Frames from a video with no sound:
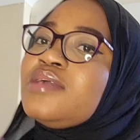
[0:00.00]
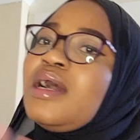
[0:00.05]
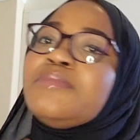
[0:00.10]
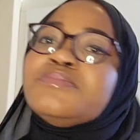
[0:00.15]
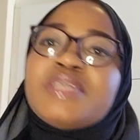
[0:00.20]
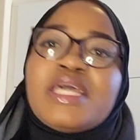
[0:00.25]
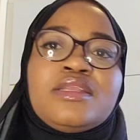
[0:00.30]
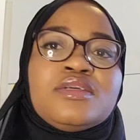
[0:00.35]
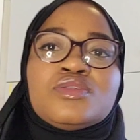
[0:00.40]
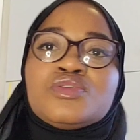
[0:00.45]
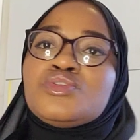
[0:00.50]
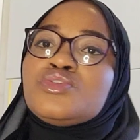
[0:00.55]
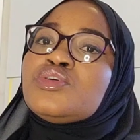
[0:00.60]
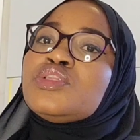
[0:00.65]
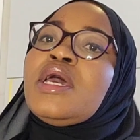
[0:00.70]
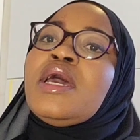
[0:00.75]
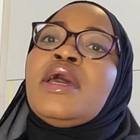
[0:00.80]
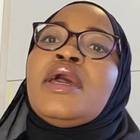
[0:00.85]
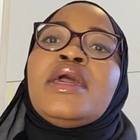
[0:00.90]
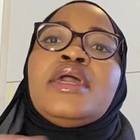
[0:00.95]
I'm telling you the
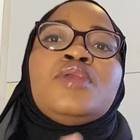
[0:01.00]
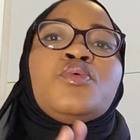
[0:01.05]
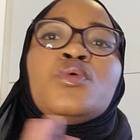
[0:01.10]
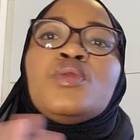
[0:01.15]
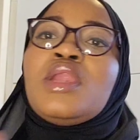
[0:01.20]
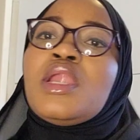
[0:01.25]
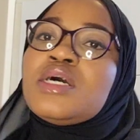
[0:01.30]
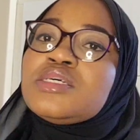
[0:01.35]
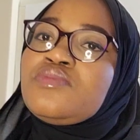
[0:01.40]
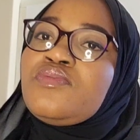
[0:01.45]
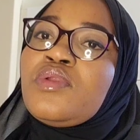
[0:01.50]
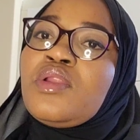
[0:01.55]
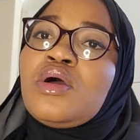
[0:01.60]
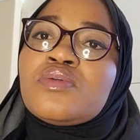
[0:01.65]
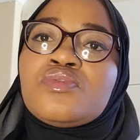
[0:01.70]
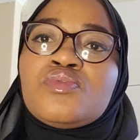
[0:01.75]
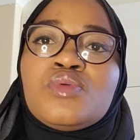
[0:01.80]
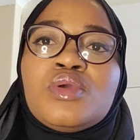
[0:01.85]
truth, it won't last for long.